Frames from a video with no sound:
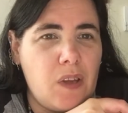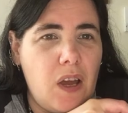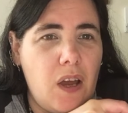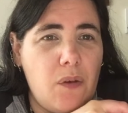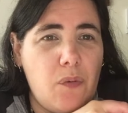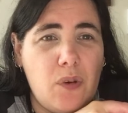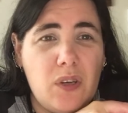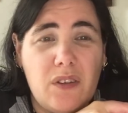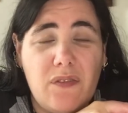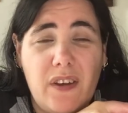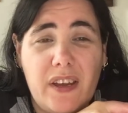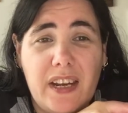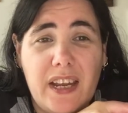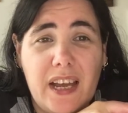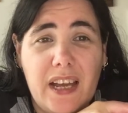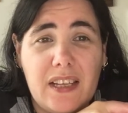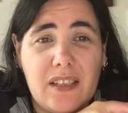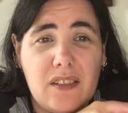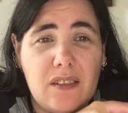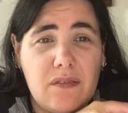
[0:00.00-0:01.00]
I would if I'd
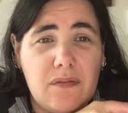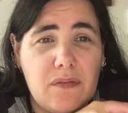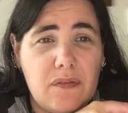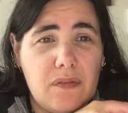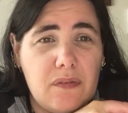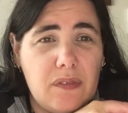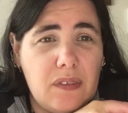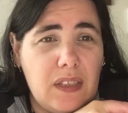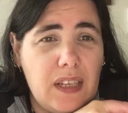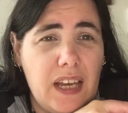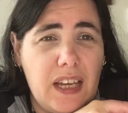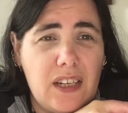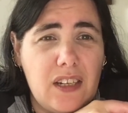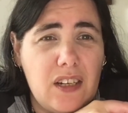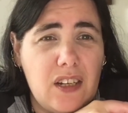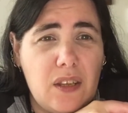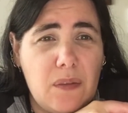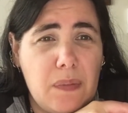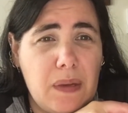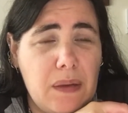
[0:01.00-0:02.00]
had, they had
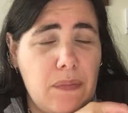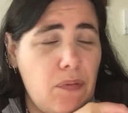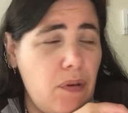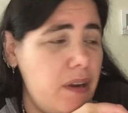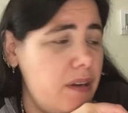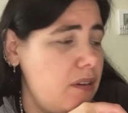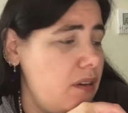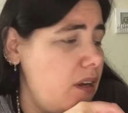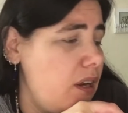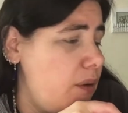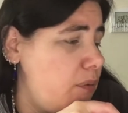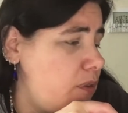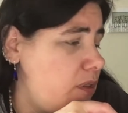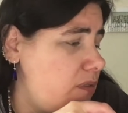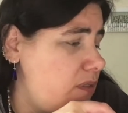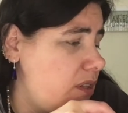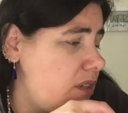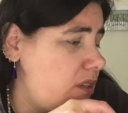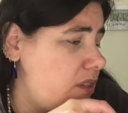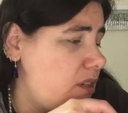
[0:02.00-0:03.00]
another B print and I would
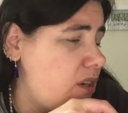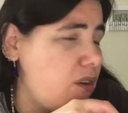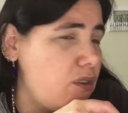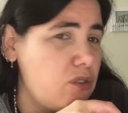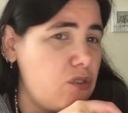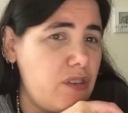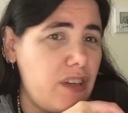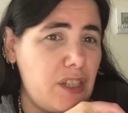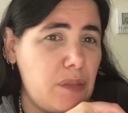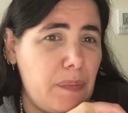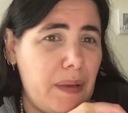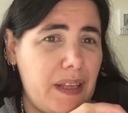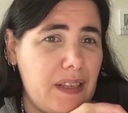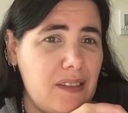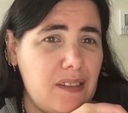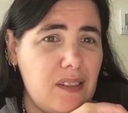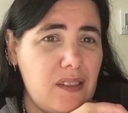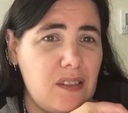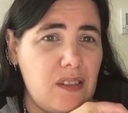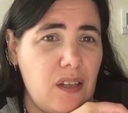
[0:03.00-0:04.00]
have done the contrast
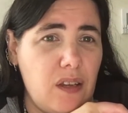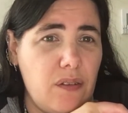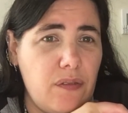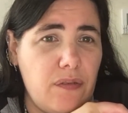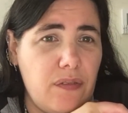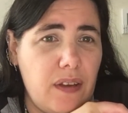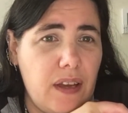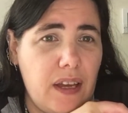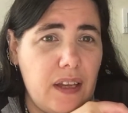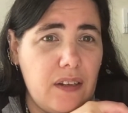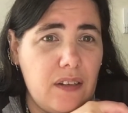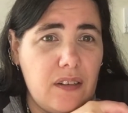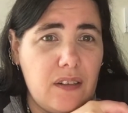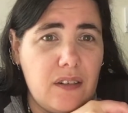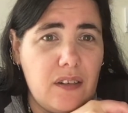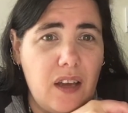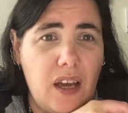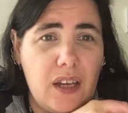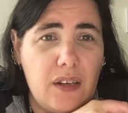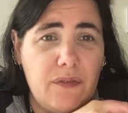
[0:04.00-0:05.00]
bands and stuff.
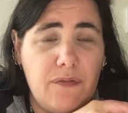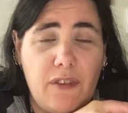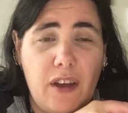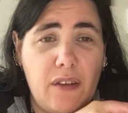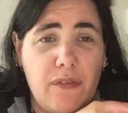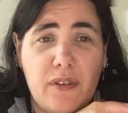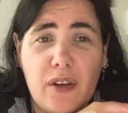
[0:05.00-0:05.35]
And I